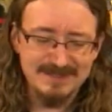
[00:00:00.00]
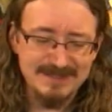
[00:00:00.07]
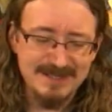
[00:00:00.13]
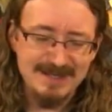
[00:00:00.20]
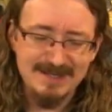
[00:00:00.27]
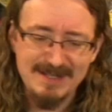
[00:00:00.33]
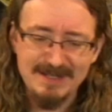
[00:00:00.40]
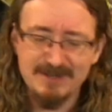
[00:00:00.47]
it's
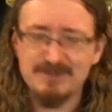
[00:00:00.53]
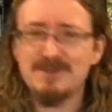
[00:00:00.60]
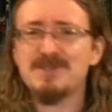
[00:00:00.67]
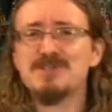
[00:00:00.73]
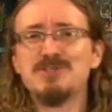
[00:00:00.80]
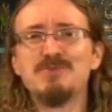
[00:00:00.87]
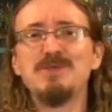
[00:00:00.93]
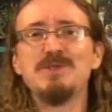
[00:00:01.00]
kind of like a
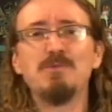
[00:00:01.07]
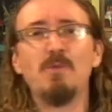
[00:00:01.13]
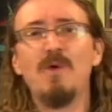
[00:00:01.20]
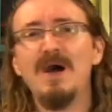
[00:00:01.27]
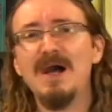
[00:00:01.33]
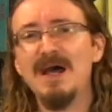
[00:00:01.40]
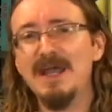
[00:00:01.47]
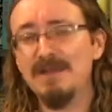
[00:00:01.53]
really sweet
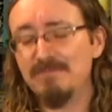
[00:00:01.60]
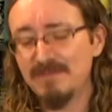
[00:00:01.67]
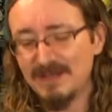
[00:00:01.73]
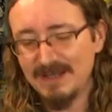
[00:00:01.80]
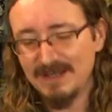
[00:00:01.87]
wine,